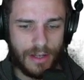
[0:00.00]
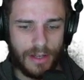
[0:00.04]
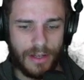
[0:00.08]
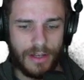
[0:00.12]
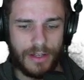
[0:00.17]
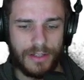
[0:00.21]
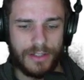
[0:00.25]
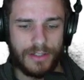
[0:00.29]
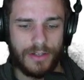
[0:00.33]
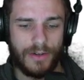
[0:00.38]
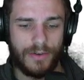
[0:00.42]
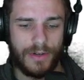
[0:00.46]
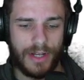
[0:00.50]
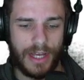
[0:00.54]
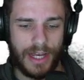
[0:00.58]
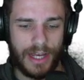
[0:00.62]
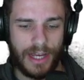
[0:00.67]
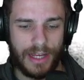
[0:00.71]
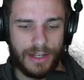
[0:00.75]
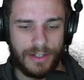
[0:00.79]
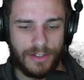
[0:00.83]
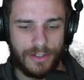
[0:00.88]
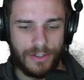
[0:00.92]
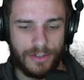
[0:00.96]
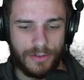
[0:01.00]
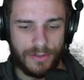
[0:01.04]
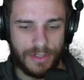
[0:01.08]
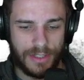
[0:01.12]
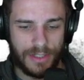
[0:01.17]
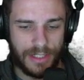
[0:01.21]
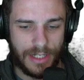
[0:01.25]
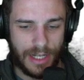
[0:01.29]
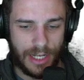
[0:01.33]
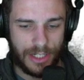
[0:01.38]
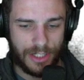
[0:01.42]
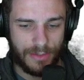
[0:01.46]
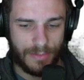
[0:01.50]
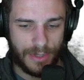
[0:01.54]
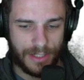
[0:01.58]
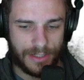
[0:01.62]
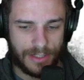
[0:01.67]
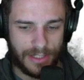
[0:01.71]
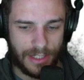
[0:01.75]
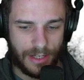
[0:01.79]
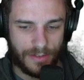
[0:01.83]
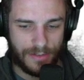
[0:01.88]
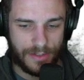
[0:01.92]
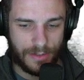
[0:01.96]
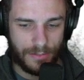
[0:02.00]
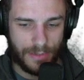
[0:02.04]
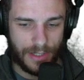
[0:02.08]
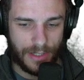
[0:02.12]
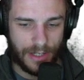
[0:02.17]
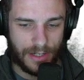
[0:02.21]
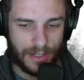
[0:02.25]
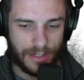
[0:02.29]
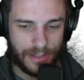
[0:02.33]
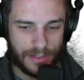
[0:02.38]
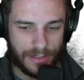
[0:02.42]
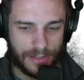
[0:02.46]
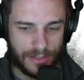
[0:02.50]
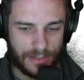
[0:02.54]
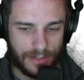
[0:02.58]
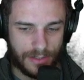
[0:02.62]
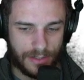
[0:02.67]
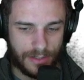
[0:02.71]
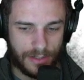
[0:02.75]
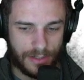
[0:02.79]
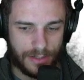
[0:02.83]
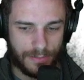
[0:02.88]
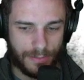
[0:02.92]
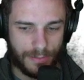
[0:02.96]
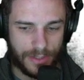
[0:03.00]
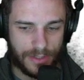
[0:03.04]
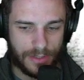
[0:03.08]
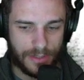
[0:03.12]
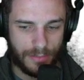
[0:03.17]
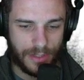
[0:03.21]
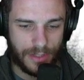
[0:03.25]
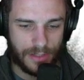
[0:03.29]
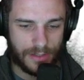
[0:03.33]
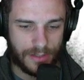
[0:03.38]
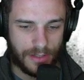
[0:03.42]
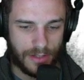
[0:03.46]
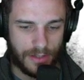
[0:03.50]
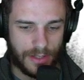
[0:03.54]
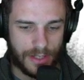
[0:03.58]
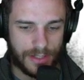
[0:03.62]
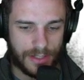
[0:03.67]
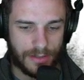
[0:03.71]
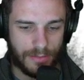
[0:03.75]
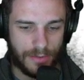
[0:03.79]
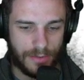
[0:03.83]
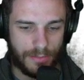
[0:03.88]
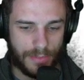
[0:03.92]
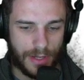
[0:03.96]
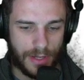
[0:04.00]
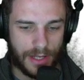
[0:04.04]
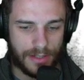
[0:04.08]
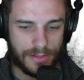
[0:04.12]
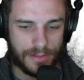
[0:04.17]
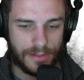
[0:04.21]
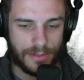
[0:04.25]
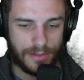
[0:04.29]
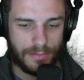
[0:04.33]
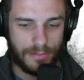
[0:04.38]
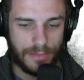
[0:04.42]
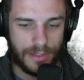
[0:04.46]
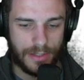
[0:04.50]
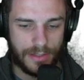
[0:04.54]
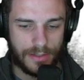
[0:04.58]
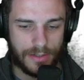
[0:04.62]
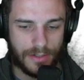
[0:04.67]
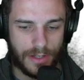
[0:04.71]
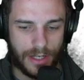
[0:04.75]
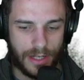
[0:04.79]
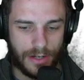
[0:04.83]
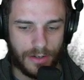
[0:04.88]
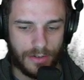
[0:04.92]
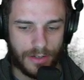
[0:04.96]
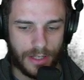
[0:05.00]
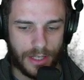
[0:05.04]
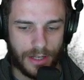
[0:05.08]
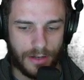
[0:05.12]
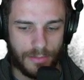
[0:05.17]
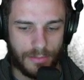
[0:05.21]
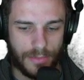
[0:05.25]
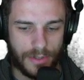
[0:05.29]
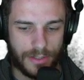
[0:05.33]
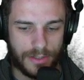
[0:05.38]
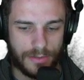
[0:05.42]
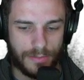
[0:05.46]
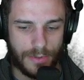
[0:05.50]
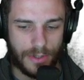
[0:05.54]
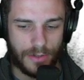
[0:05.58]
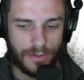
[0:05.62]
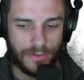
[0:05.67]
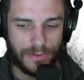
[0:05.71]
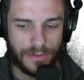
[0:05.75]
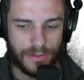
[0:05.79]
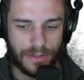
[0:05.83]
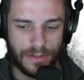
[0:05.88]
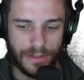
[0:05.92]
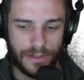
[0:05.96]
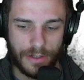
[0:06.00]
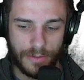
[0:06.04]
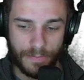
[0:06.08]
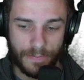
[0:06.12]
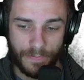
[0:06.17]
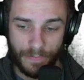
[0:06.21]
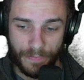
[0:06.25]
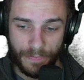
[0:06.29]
Didn't add you myself, to be honest. Just put some list there that someone passed to me, so I don't care much about who's in there.